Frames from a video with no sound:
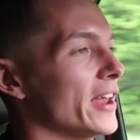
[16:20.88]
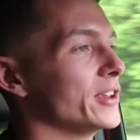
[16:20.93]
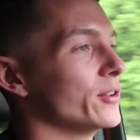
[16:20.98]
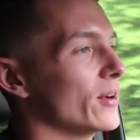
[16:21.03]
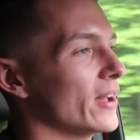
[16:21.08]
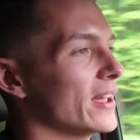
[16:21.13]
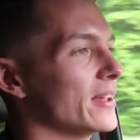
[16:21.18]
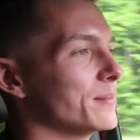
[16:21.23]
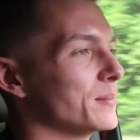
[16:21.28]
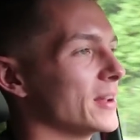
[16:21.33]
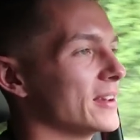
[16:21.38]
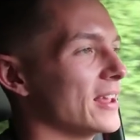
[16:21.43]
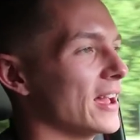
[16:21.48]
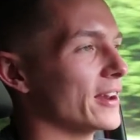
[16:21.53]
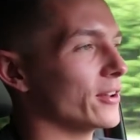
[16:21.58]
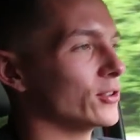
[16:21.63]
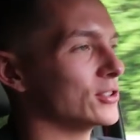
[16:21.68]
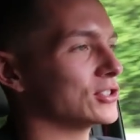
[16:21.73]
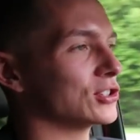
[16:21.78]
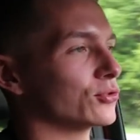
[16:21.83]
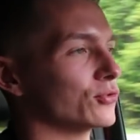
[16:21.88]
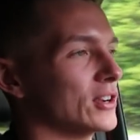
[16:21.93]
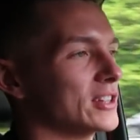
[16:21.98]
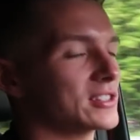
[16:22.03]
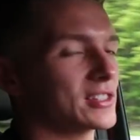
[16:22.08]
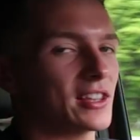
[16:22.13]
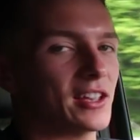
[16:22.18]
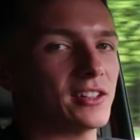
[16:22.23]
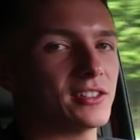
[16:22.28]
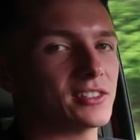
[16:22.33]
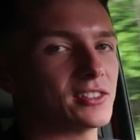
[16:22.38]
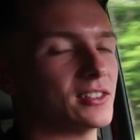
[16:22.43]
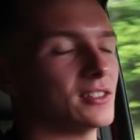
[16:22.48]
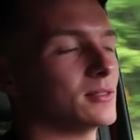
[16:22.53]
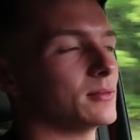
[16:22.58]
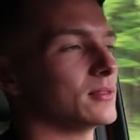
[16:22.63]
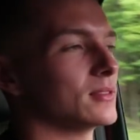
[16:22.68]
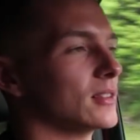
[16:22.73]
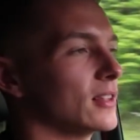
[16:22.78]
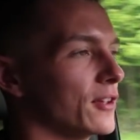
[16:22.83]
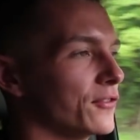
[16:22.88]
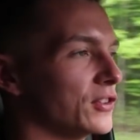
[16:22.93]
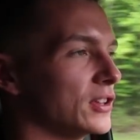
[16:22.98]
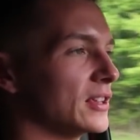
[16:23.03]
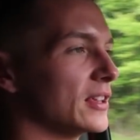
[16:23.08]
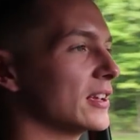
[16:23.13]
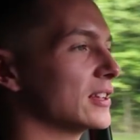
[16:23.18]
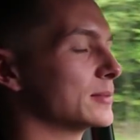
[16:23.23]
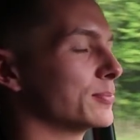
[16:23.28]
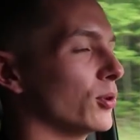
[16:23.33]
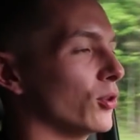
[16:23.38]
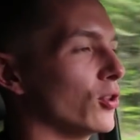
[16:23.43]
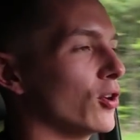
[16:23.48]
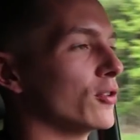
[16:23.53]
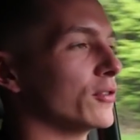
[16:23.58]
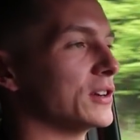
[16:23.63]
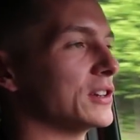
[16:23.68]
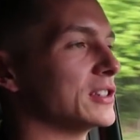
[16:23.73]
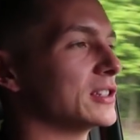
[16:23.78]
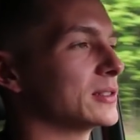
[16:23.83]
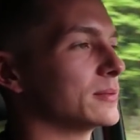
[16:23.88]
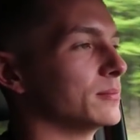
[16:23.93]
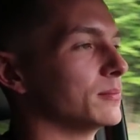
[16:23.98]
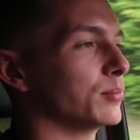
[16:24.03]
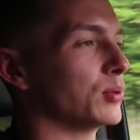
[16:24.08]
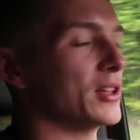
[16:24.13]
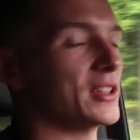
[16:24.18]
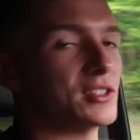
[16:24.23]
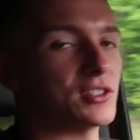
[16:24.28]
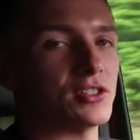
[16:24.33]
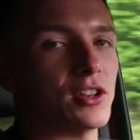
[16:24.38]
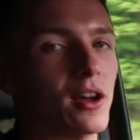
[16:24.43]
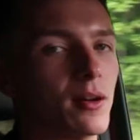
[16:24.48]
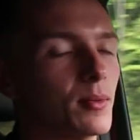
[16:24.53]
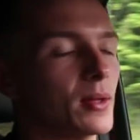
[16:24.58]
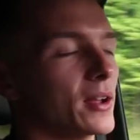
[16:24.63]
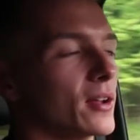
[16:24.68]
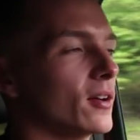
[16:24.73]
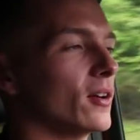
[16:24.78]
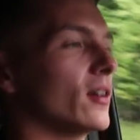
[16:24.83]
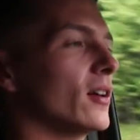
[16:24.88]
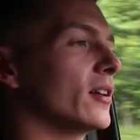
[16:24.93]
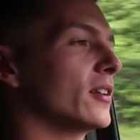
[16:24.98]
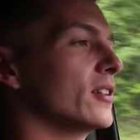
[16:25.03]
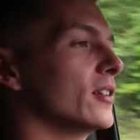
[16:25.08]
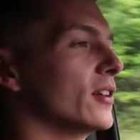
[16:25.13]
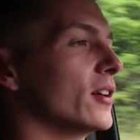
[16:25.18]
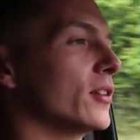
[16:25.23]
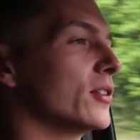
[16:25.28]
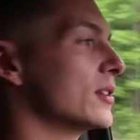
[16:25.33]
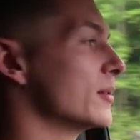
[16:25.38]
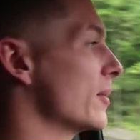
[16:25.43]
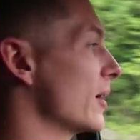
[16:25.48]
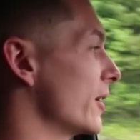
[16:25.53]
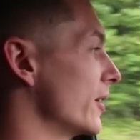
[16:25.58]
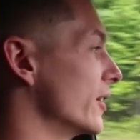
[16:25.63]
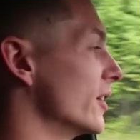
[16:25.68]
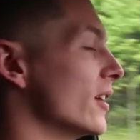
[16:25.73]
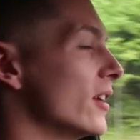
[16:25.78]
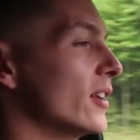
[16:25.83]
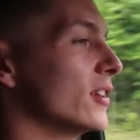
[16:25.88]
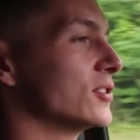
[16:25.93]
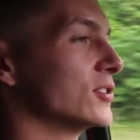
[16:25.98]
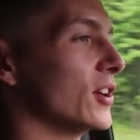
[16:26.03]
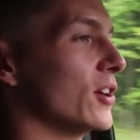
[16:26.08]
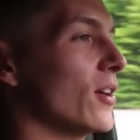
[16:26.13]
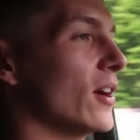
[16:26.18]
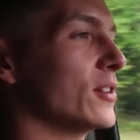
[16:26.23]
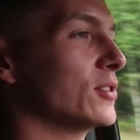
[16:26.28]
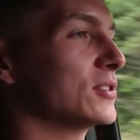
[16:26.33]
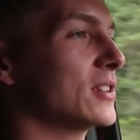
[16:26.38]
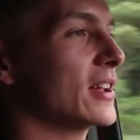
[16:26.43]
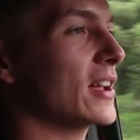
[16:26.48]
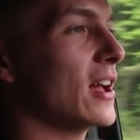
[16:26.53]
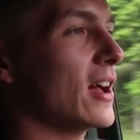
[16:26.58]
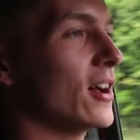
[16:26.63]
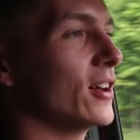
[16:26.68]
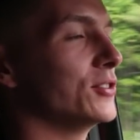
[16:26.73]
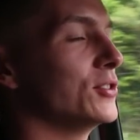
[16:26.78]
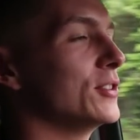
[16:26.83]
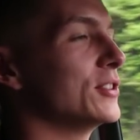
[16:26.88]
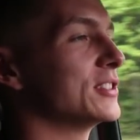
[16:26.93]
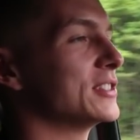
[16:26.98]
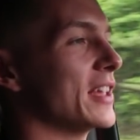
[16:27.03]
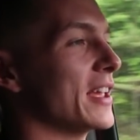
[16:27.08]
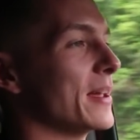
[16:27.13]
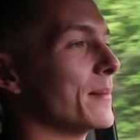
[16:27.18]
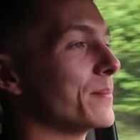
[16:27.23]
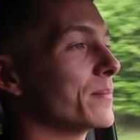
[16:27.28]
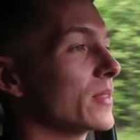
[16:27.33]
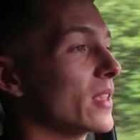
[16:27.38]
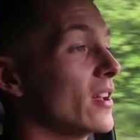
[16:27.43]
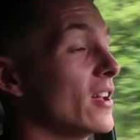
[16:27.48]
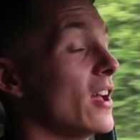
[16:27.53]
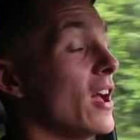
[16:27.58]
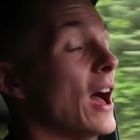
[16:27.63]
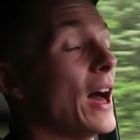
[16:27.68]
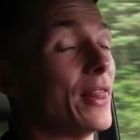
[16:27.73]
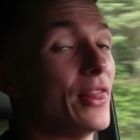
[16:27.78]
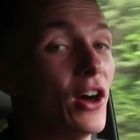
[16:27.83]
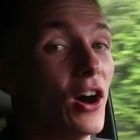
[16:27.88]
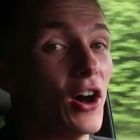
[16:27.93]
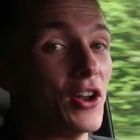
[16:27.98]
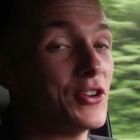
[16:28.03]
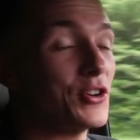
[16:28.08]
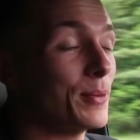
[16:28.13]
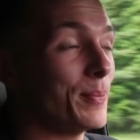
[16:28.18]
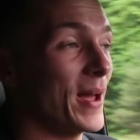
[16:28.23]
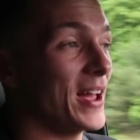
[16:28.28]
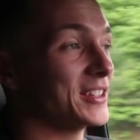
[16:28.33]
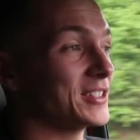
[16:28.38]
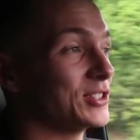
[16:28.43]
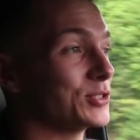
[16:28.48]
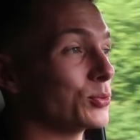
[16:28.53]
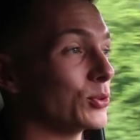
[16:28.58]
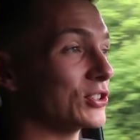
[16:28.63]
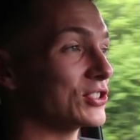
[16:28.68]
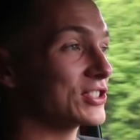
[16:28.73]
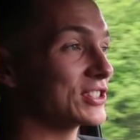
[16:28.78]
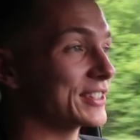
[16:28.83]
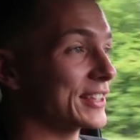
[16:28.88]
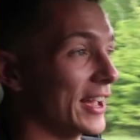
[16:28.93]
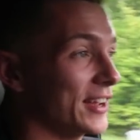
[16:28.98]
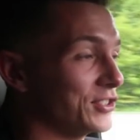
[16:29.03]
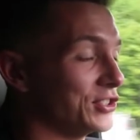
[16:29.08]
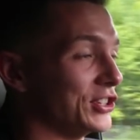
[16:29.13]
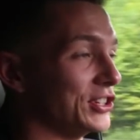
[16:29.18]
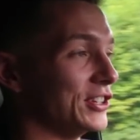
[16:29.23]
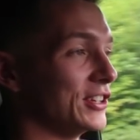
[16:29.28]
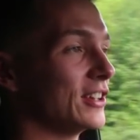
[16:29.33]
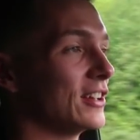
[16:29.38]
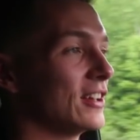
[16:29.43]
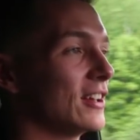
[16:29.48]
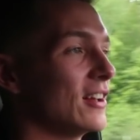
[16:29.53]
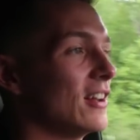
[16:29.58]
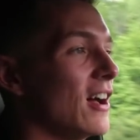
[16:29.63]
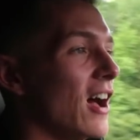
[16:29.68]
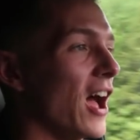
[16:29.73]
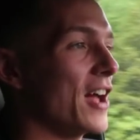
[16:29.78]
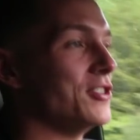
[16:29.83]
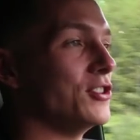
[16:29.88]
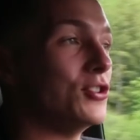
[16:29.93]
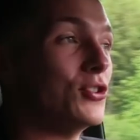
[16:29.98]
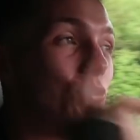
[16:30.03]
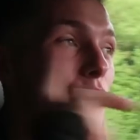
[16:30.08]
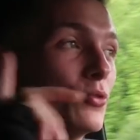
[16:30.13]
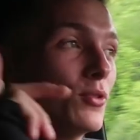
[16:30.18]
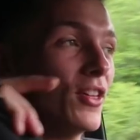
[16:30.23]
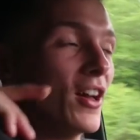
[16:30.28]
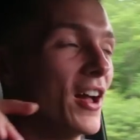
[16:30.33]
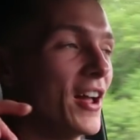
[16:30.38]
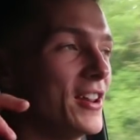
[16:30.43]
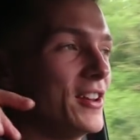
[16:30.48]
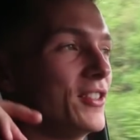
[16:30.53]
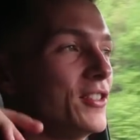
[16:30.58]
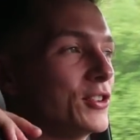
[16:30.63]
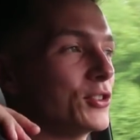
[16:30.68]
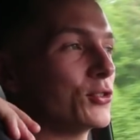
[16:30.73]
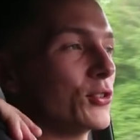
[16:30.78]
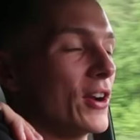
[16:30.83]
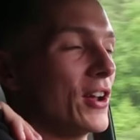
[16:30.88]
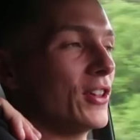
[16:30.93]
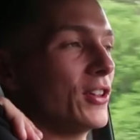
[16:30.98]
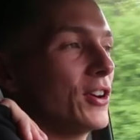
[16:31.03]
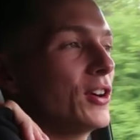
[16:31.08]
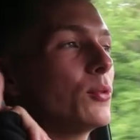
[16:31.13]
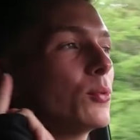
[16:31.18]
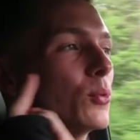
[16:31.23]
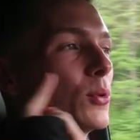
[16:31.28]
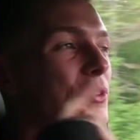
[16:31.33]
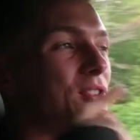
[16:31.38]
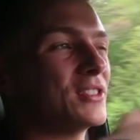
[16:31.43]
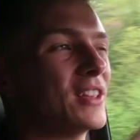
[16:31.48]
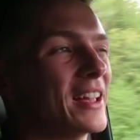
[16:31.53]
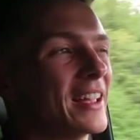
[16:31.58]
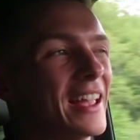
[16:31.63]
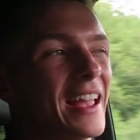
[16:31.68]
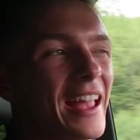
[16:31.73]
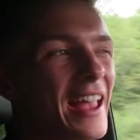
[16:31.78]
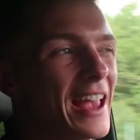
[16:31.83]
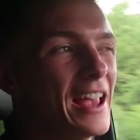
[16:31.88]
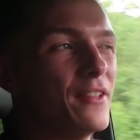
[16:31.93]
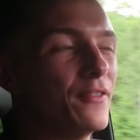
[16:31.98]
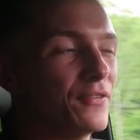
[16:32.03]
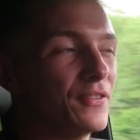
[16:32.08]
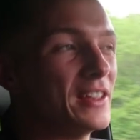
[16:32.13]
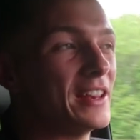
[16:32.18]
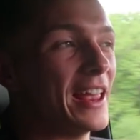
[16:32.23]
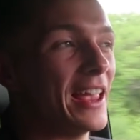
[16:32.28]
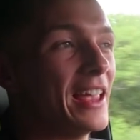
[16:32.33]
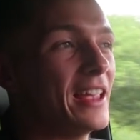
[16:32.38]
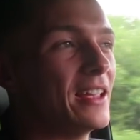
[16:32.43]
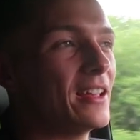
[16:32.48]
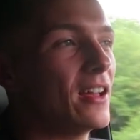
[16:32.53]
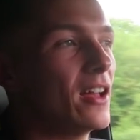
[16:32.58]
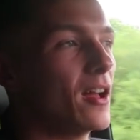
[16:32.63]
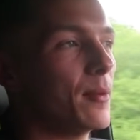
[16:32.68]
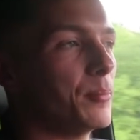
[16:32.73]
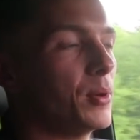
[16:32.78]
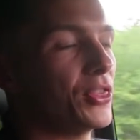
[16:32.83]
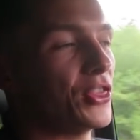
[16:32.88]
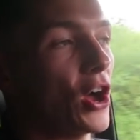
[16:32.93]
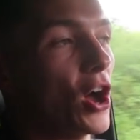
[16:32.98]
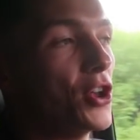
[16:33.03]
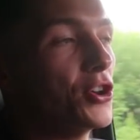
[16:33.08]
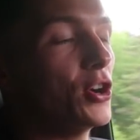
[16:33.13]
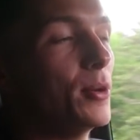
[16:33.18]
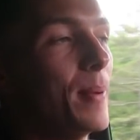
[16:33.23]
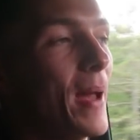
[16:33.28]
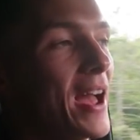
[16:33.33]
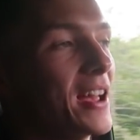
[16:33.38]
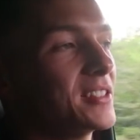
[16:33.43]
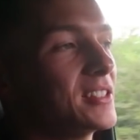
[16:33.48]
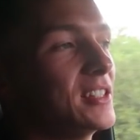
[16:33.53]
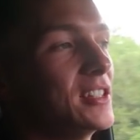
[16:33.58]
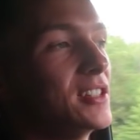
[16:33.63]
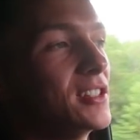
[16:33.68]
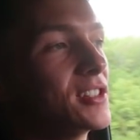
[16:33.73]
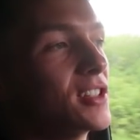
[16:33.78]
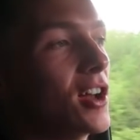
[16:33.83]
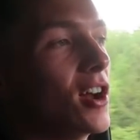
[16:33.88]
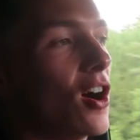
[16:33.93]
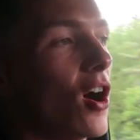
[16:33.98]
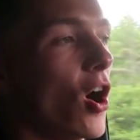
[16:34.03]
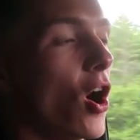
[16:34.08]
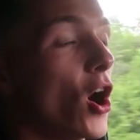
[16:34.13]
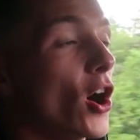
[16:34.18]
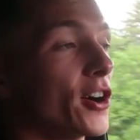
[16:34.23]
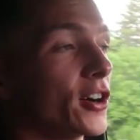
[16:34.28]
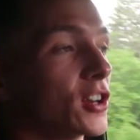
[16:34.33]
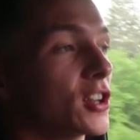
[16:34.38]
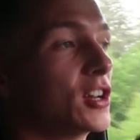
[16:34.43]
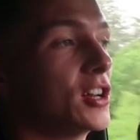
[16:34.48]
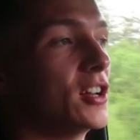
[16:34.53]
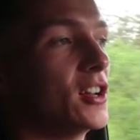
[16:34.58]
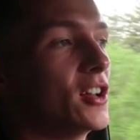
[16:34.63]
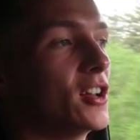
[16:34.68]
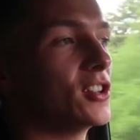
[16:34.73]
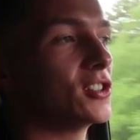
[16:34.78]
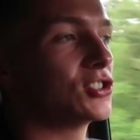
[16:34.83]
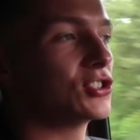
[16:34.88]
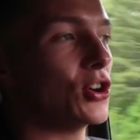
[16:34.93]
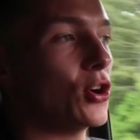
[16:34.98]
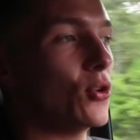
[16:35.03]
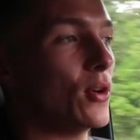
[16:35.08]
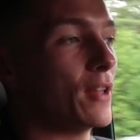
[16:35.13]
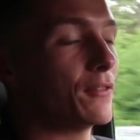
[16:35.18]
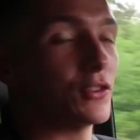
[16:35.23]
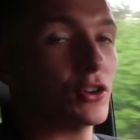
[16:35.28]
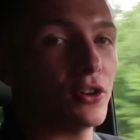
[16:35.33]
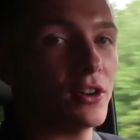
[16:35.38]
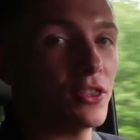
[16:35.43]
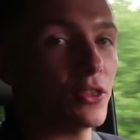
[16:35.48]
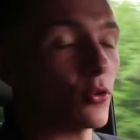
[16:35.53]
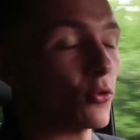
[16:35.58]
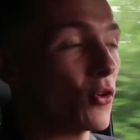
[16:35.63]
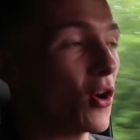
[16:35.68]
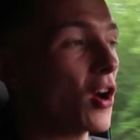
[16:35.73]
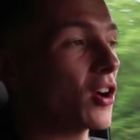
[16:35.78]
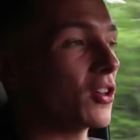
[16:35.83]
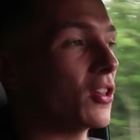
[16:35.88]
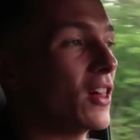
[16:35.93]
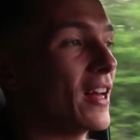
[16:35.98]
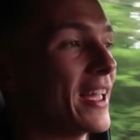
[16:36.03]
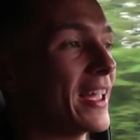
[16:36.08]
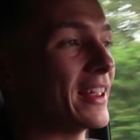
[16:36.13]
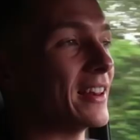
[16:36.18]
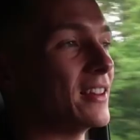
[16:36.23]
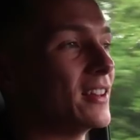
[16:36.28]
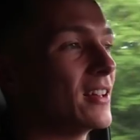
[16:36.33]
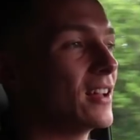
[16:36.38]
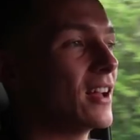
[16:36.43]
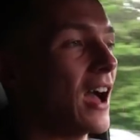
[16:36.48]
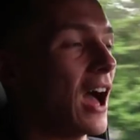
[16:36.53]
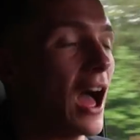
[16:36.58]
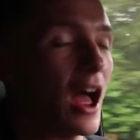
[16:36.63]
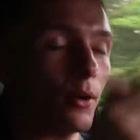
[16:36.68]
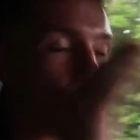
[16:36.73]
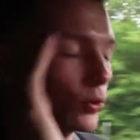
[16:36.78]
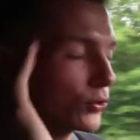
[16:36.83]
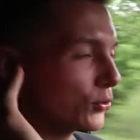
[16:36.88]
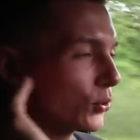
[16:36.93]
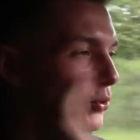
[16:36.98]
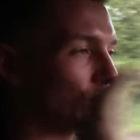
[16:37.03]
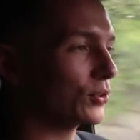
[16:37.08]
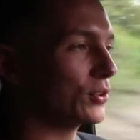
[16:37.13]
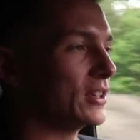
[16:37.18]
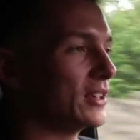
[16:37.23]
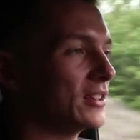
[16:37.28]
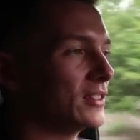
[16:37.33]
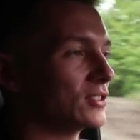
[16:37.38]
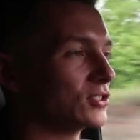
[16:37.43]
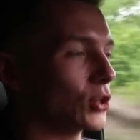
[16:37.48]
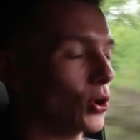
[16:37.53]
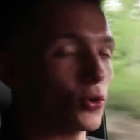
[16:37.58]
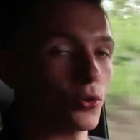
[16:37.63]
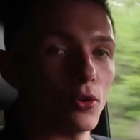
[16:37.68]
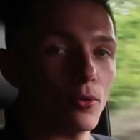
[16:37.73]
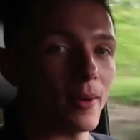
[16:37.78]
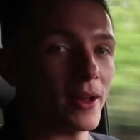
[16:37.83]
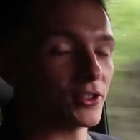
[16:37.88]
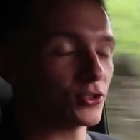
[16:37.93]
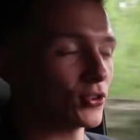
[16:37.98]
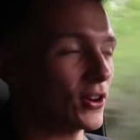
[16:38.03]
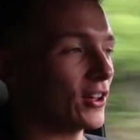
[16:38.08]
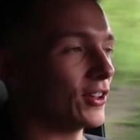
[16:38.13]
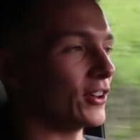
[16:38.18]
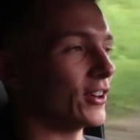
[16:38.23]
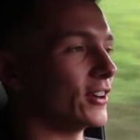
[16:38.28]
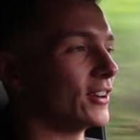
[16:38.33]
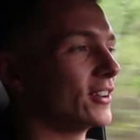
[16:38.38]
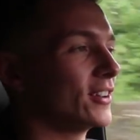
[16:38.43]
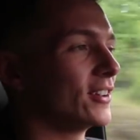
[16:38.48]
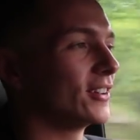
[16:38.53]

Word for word: anyway, my dad always just riskets, and if he gets pulled over, he just plays dumb, like, oh, I didn't know any better. So I was like, oh, I'll do the same. The underpasses were sketchy. I knew the height of the trailer was like eight feet eight, but the underpasses arc. So if you're in the wrong lane, I will totally total my trailer.